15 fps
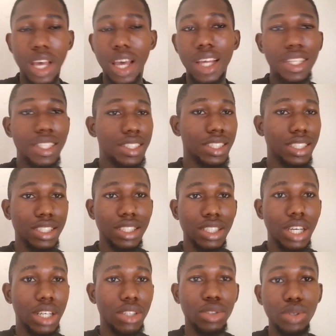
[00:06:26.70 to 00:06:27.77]
Anything
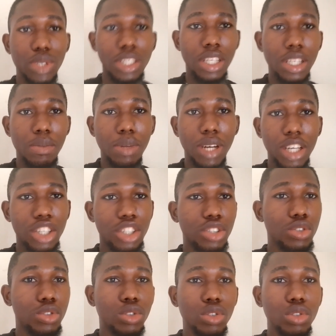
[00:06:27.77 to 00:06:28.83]
you are doing in the market
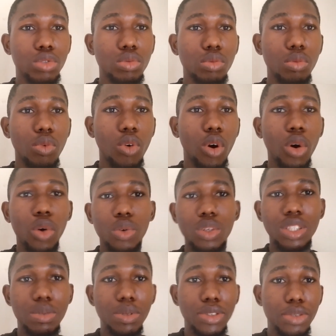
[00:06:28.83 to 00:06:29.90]
should
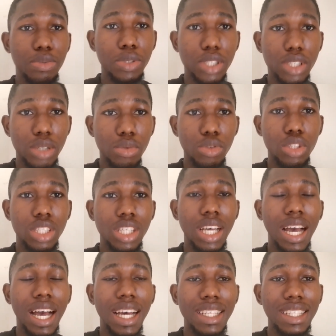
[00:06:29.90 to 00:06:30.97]
always be repeatable,
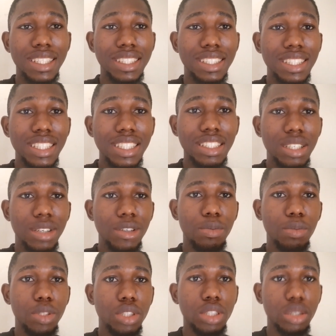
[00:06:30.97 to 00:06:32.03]
and it needs a
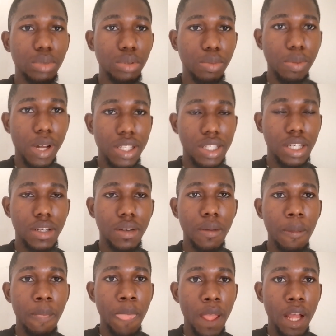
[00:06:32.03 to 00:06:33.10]
repeatable pattern.
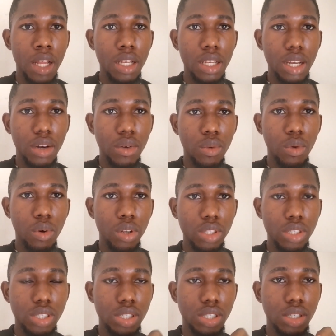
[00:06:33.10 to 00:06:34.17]
Now, what
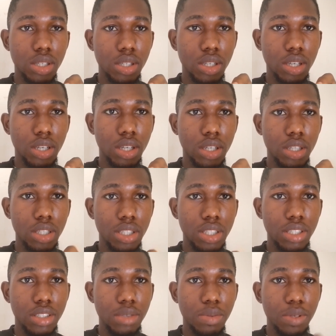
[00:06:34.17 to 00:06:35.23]

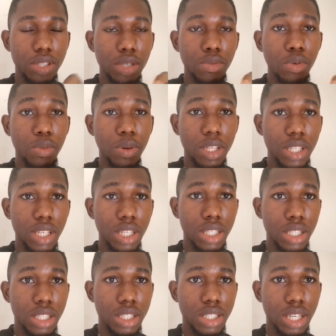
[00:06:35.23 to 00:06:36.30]
is the repeatable pattern
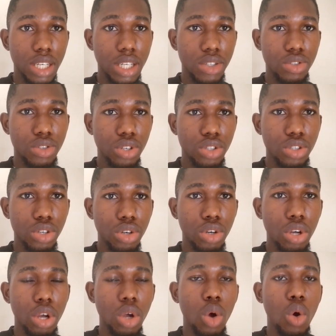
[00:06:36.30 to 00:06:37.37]
in the internal structure?
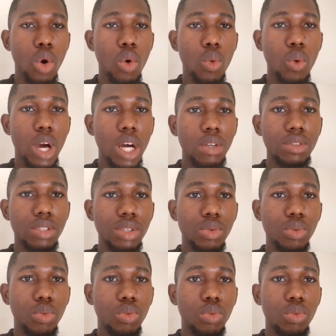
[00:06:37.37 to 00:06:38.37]
While the